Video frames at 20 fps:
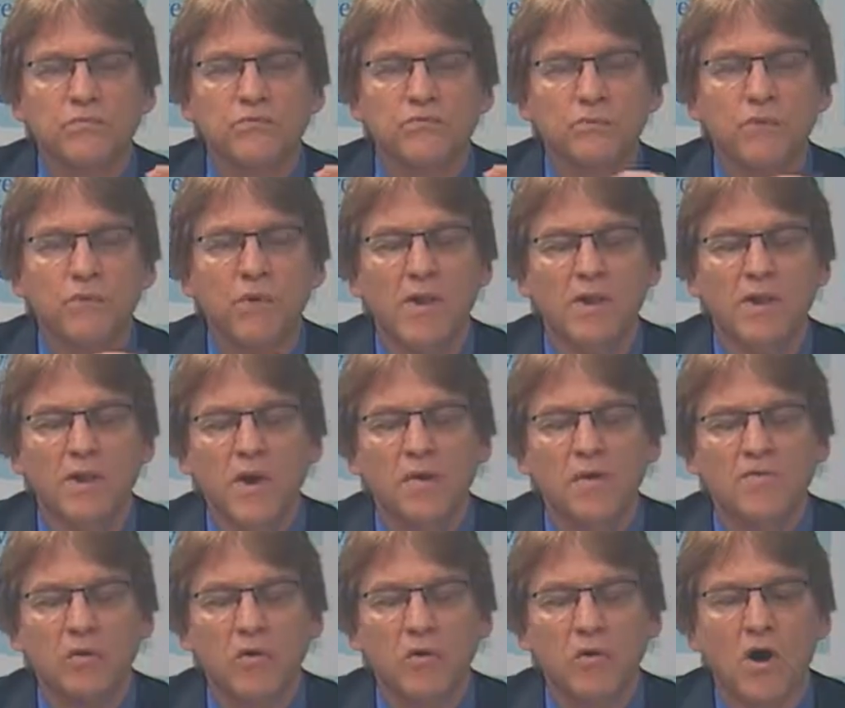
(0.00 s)
to what
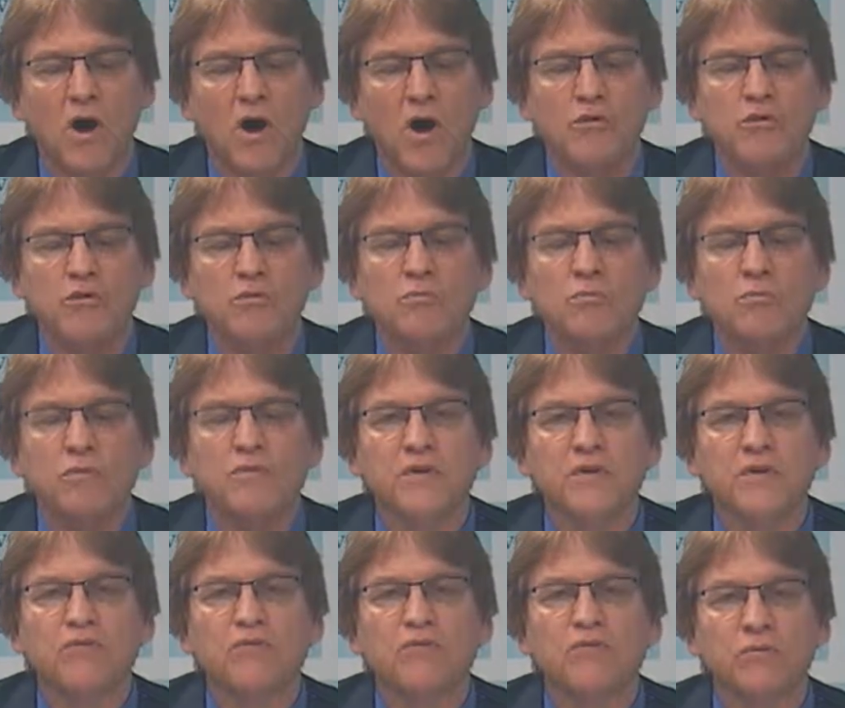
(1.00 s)
level are you
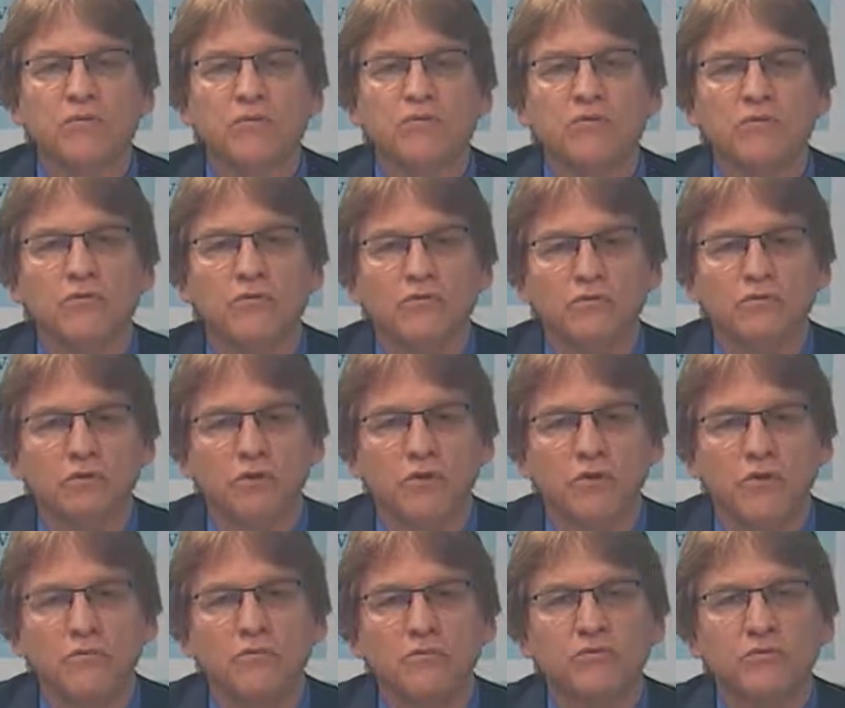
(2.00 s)
moving students in
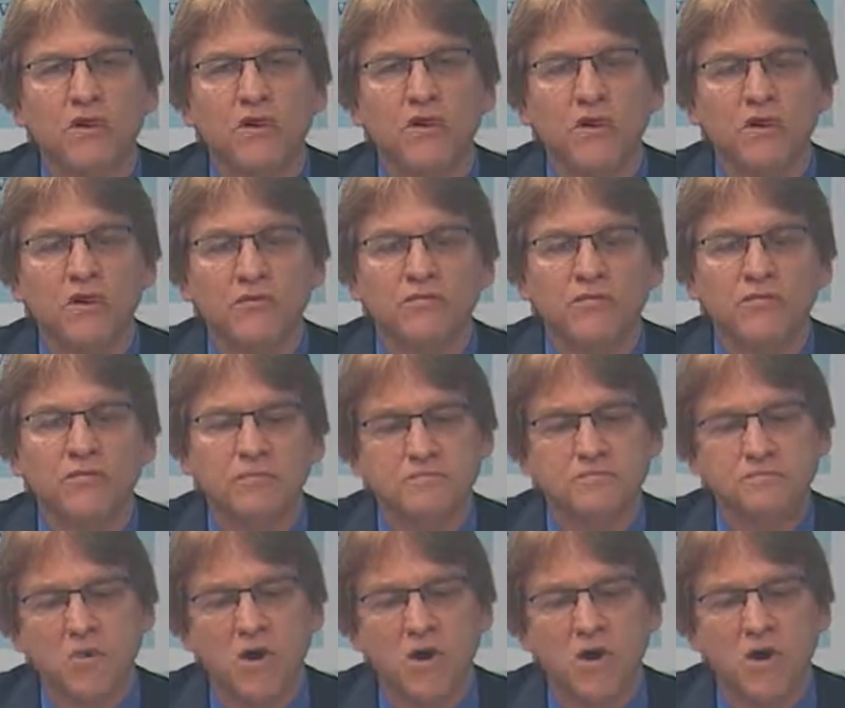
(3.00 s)
terms of